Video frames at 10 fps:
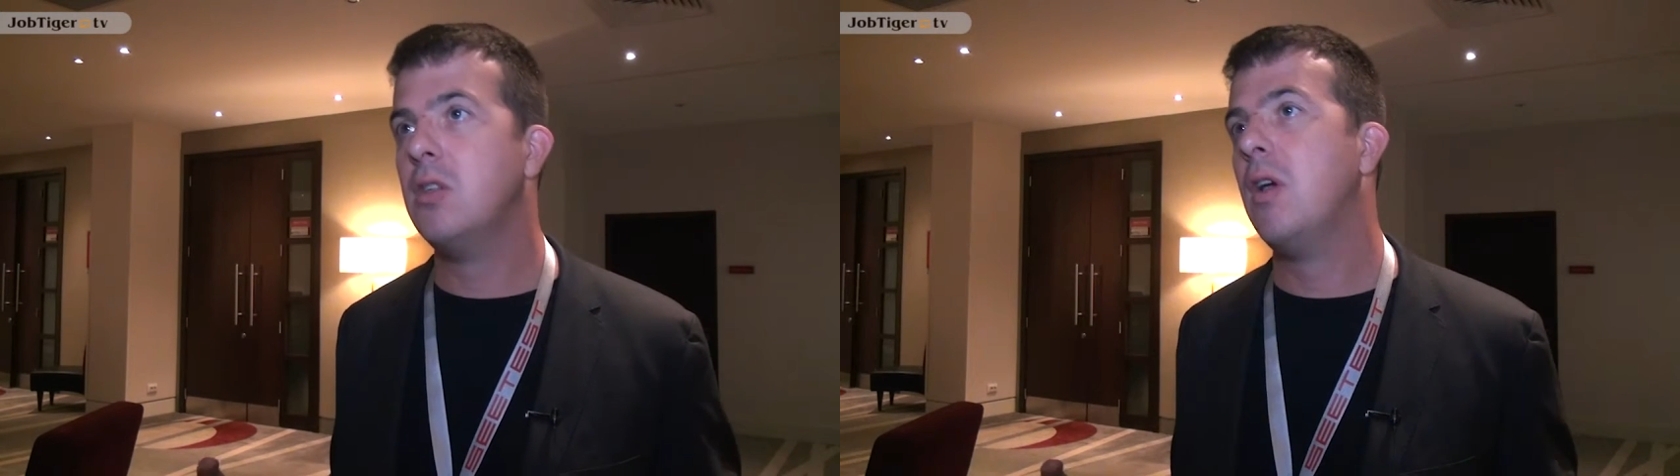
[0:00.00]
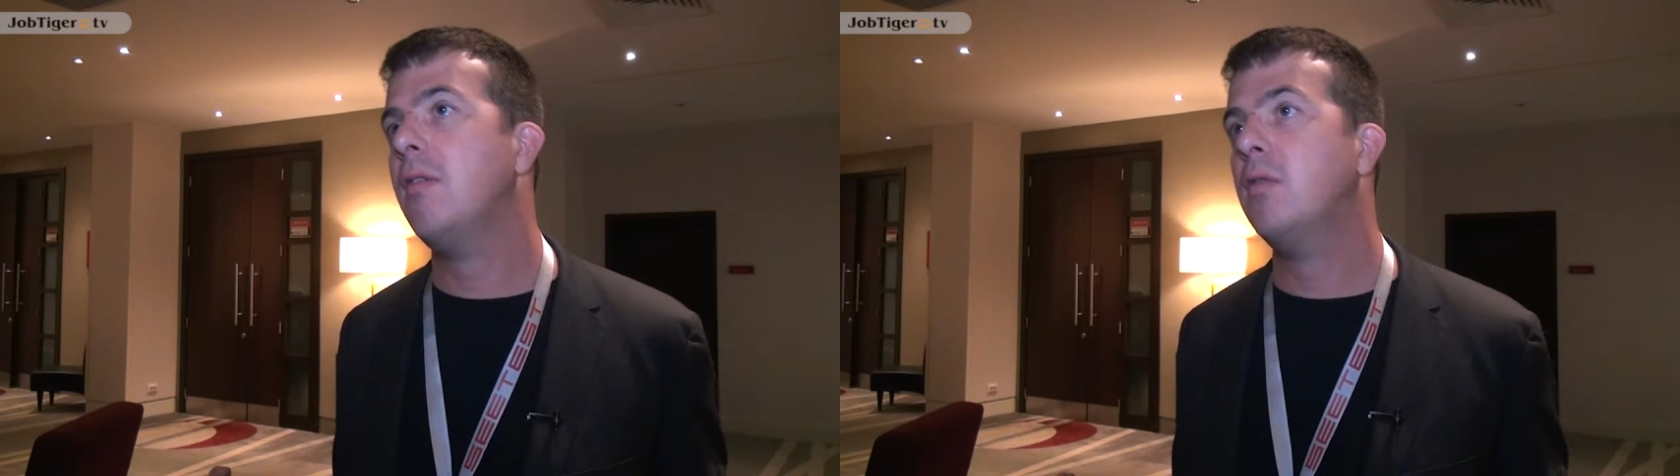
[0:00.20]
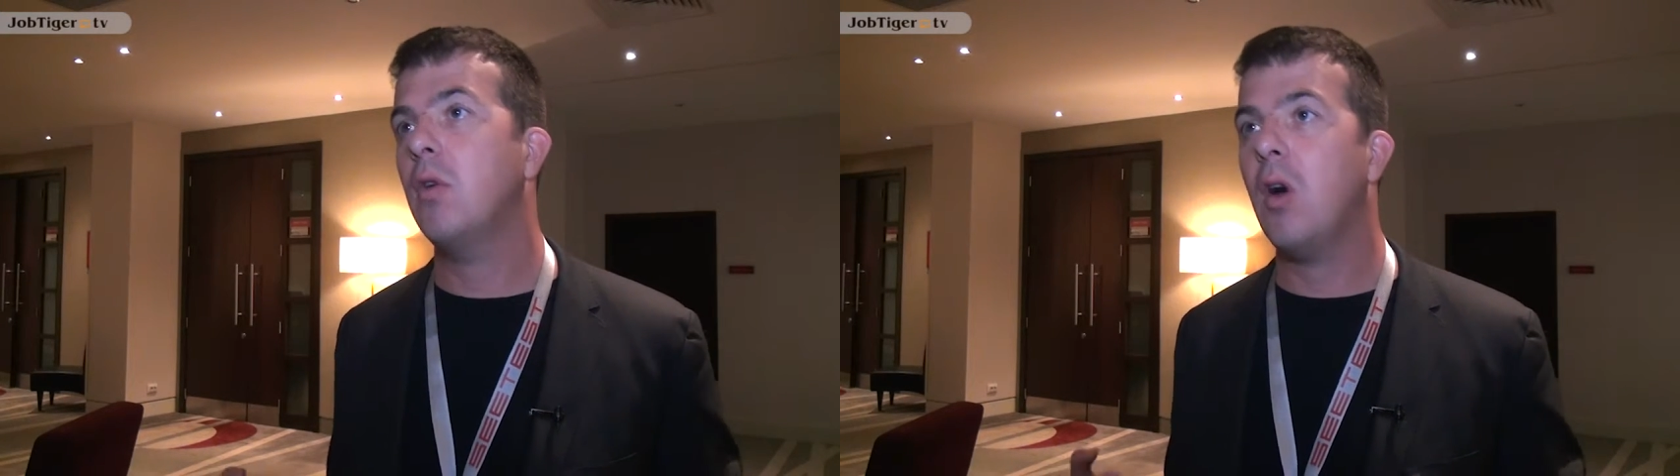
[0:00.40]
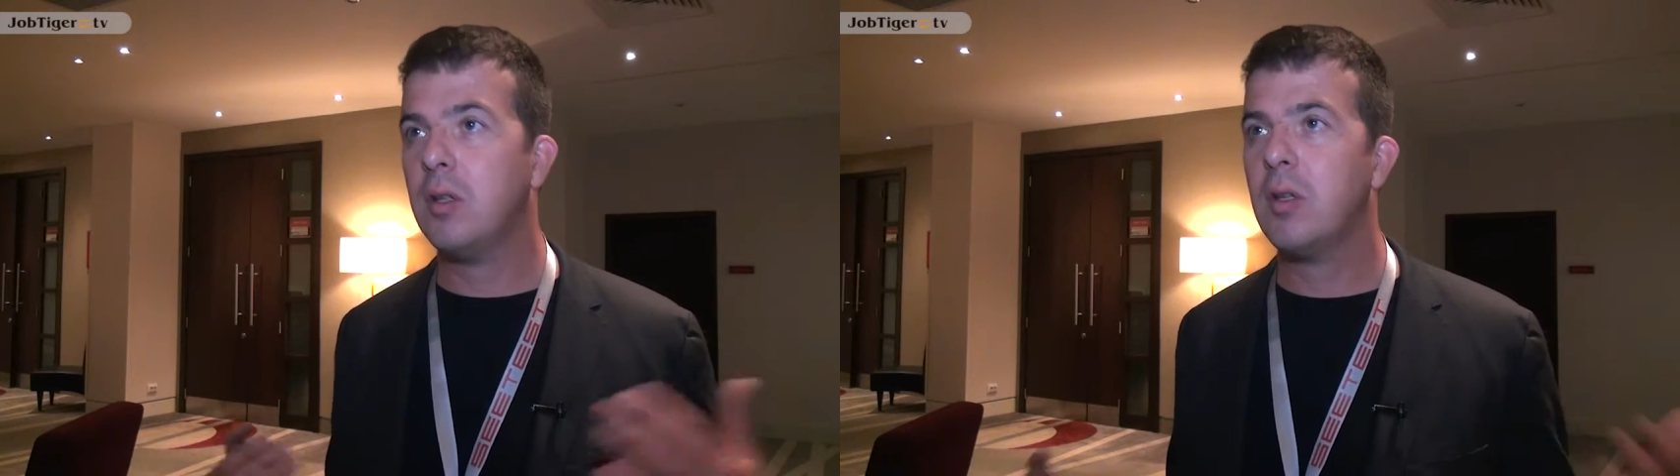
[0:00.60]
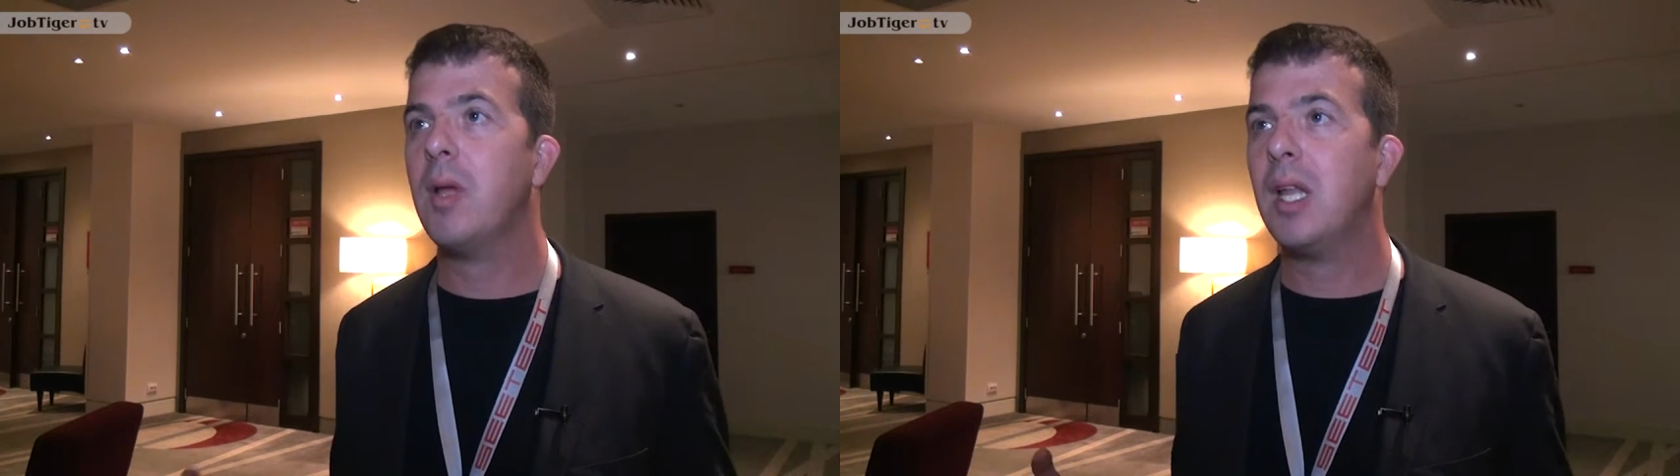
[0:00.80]
you have to
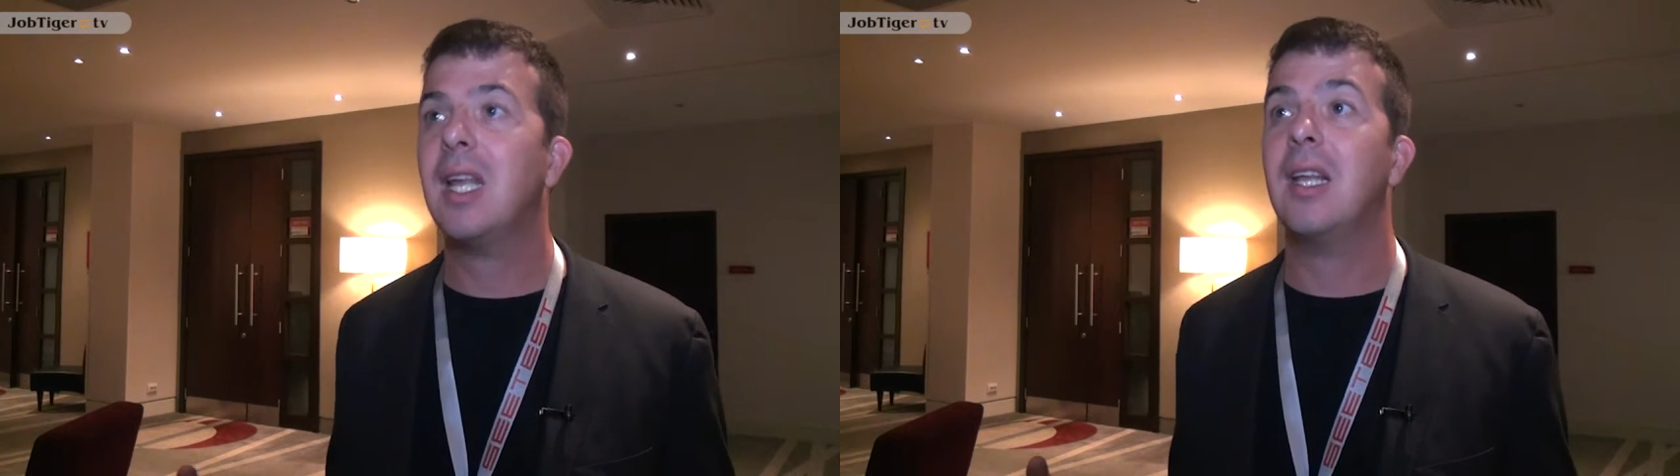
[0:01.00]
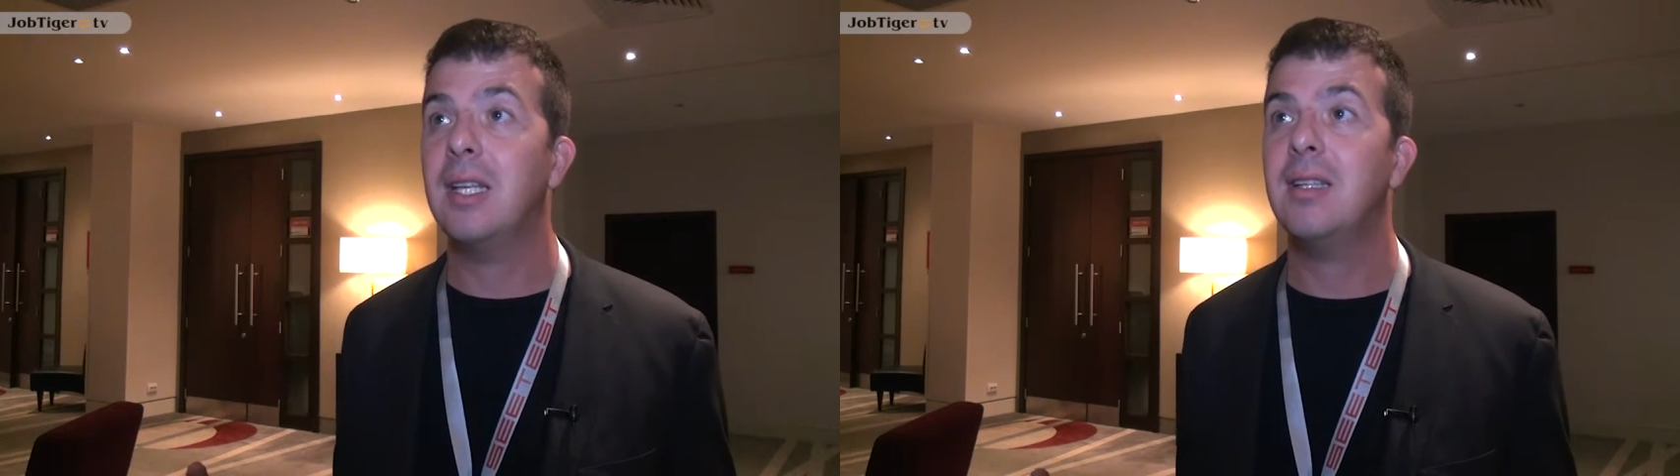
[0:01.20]
automatically